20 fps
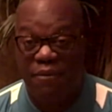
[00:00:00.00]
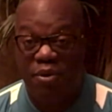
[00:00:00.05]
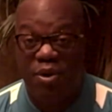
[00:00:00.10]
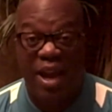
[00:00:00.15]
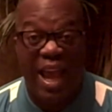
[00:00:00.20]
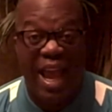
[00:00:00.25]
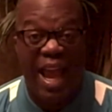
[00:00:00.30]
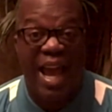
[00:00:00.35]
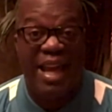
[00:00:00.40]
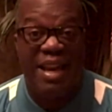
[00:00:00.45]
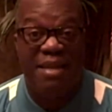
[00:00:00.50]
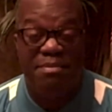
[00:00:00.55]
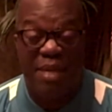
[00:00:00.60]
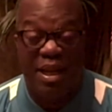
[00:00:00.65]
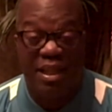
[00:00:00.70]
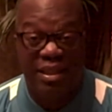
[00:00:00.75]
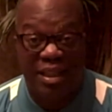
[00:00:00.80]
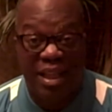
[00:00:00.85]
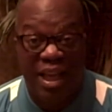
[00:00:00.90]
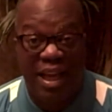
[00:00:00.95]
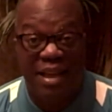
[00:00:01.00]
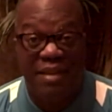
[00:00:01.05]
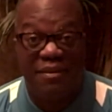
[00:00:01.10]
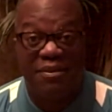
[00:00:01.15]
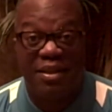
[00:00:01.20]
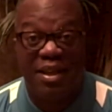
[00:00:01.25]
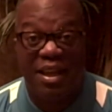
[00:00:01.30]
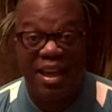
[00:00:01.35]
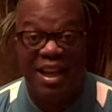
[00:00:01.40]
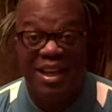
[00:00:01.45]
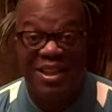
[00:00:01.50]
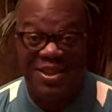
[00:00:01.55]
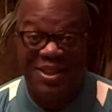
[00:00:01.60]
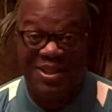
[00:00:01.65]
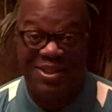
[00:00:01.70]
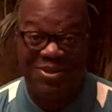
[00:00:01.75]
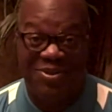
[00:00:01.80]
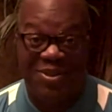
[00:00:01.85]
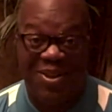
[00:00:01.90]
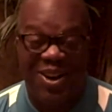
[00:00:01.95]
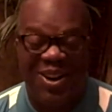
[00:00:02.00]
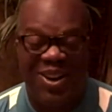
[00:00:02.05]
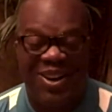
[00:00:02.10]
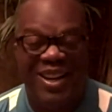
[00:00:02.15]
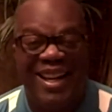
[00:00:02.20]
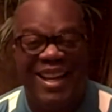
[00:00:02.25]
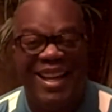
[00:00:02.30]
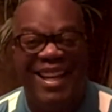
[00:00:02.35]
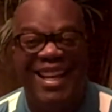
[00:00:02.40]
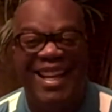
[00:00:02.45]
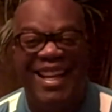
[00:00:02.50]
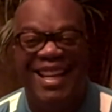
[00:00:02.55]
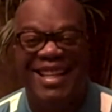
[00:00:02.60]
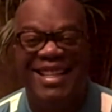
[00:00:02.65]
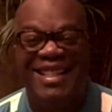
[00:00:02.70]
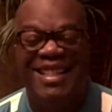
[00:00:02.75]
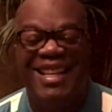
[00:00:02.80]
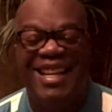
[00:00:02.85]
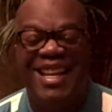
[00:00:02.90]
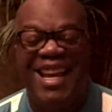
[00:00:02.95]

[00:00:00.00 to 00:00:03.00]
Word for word: had in my life thus far. And